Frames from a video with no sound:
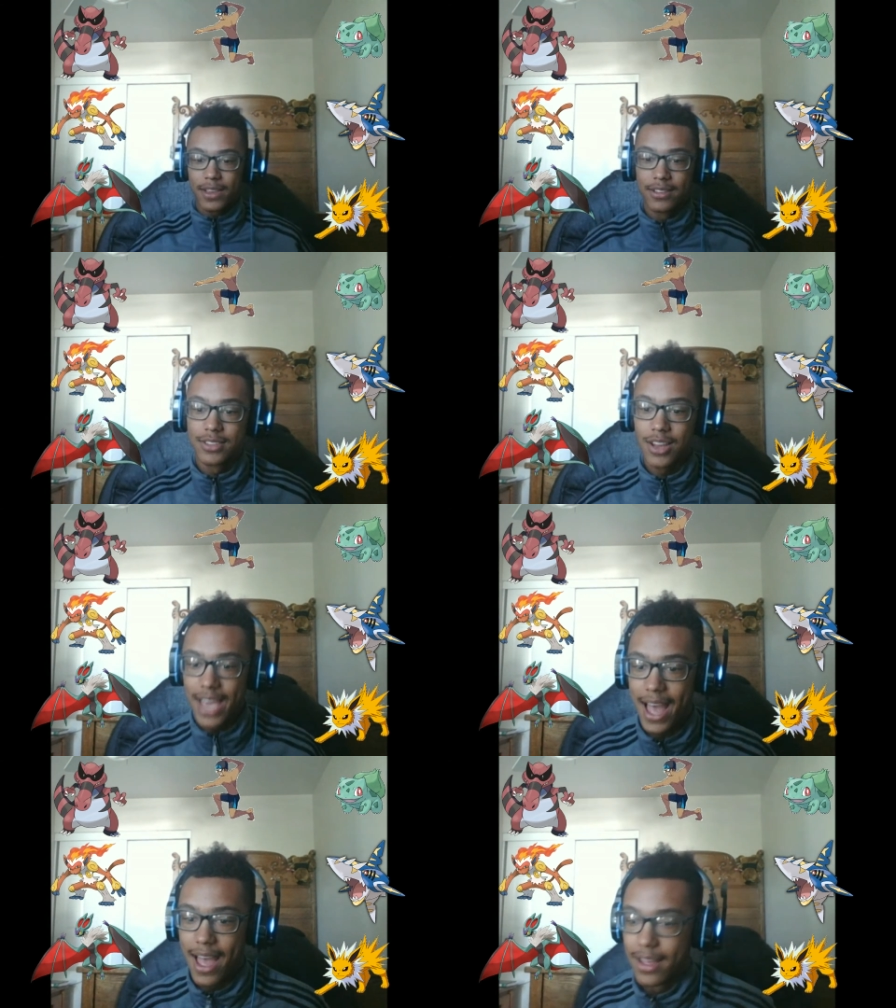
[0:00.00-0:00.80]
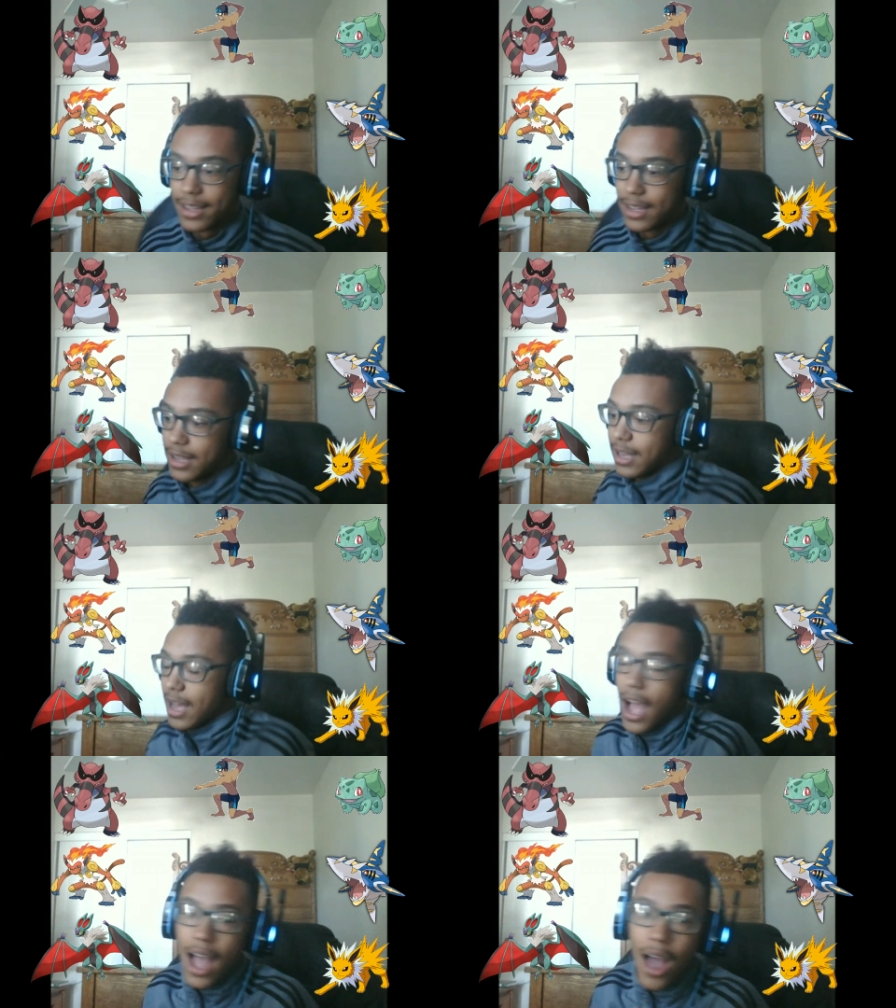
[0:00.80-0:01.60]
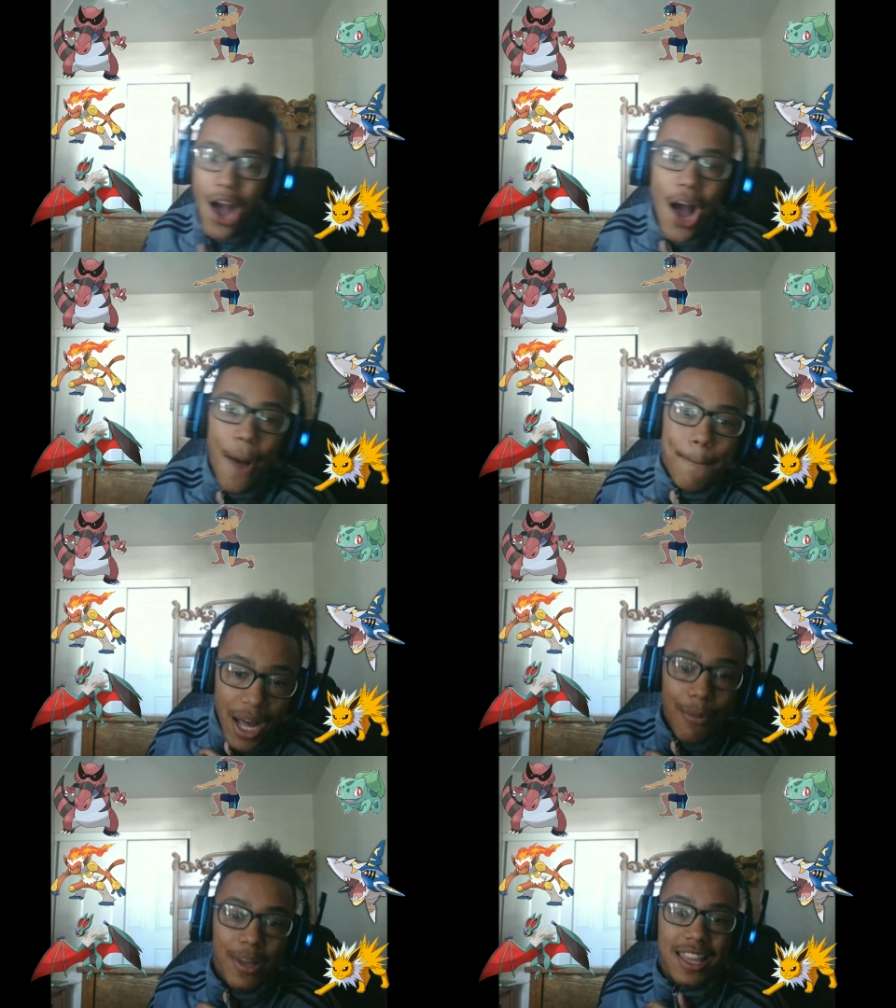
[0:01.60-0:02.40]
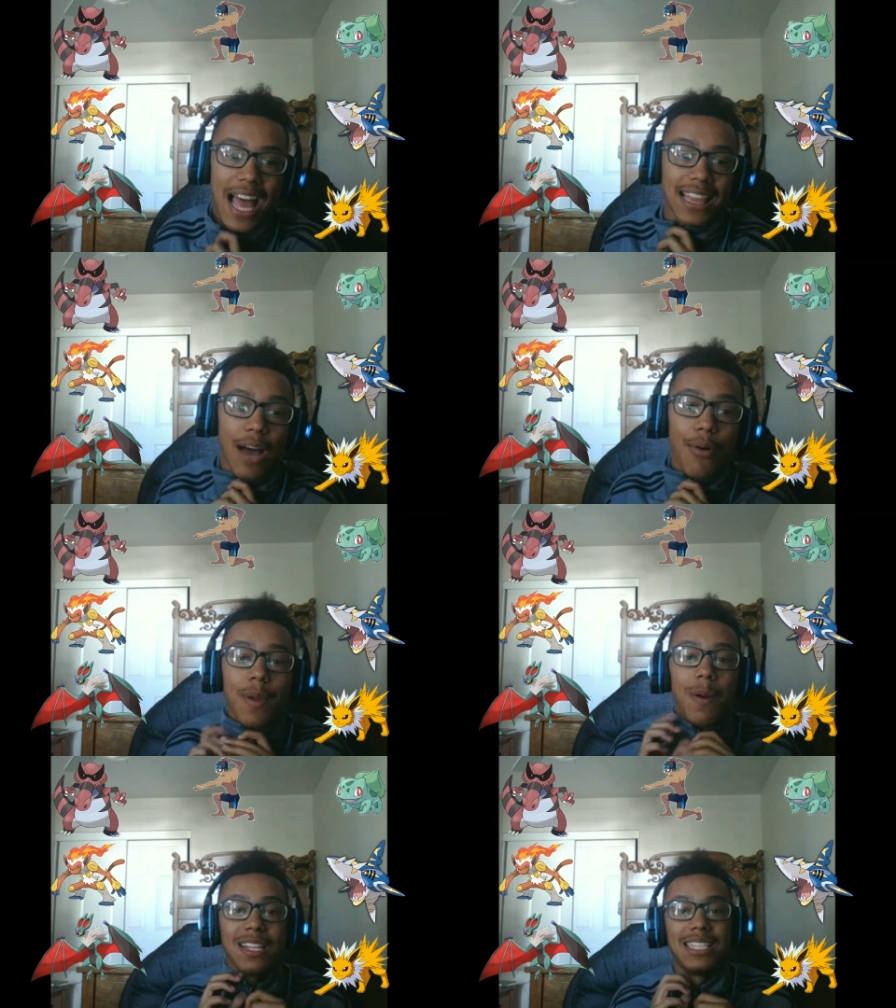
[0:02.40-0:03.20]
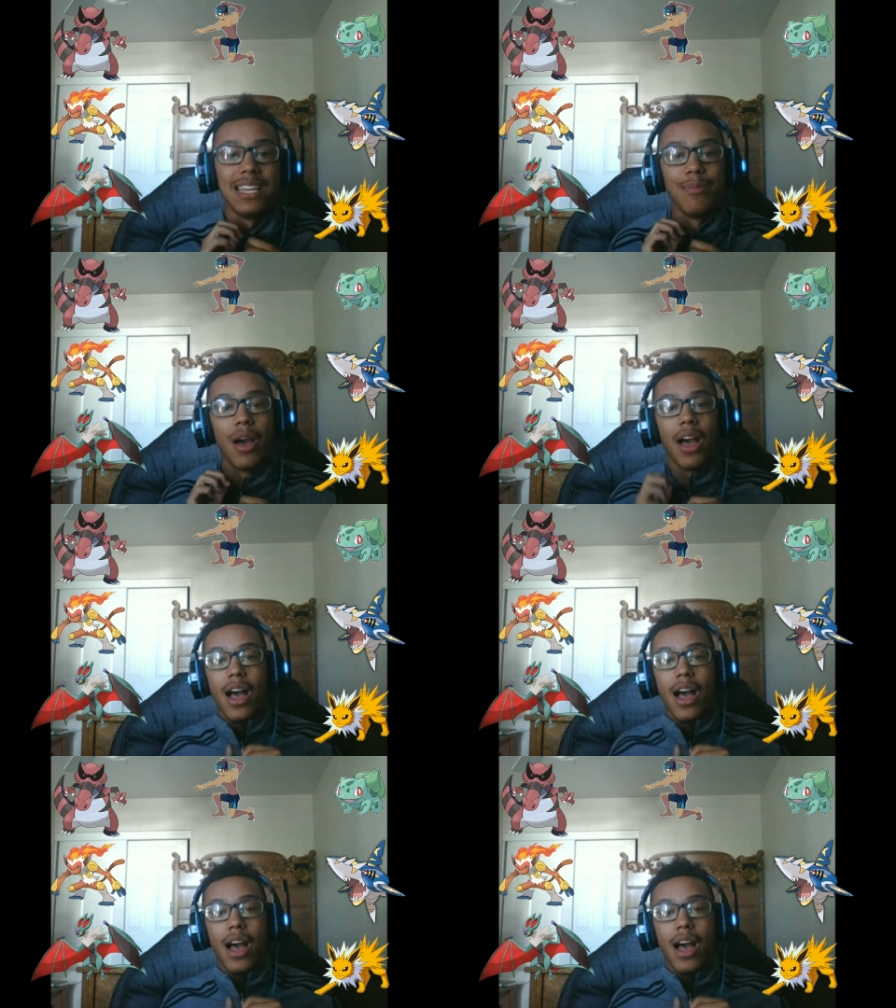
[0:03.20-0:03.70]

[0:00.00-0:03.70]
So yeah, but with that would be my team.